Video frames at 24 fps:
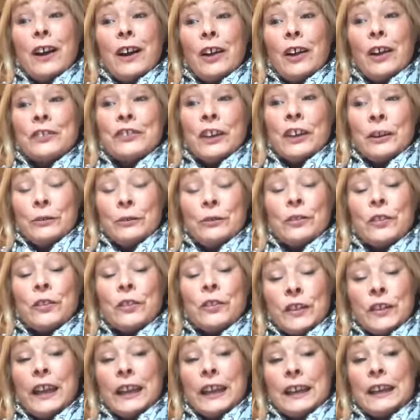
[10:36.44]
don't
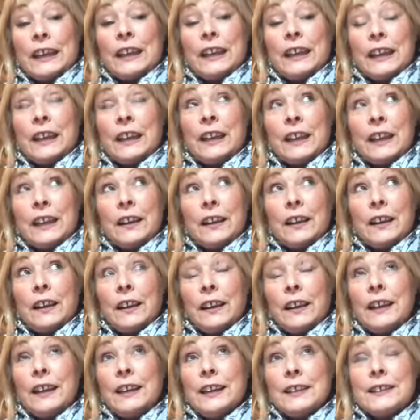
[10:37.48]
think
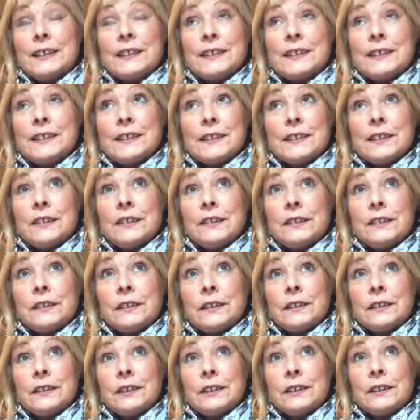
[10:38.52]
it's
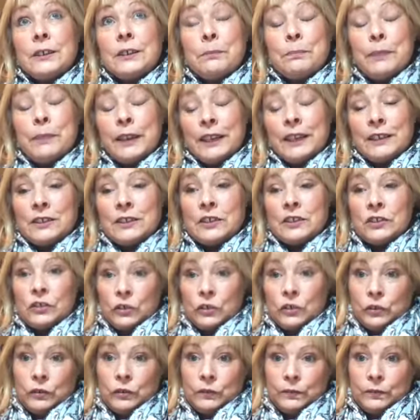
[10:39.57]
the big
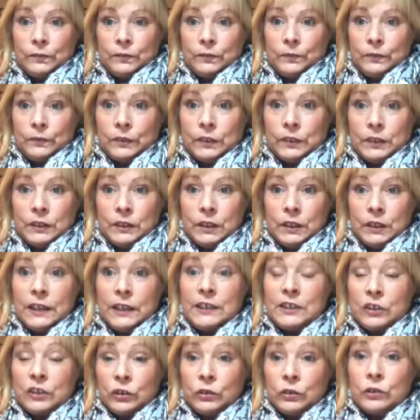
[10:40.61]
stuff that
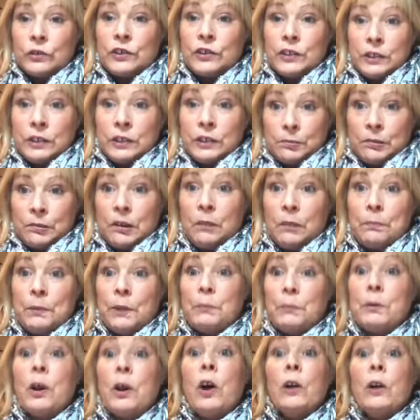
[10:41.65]
is causing the
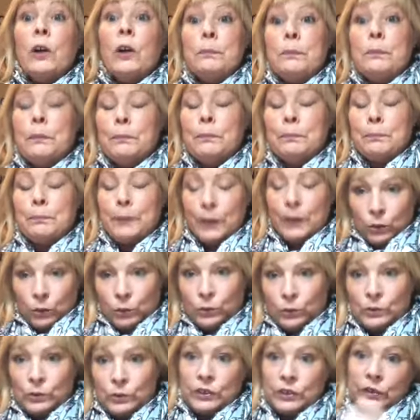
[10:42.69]
problem, like
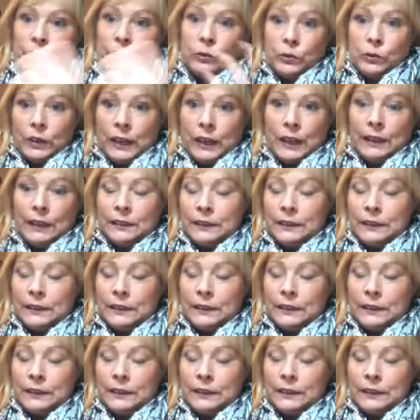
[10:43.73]
bills and all that.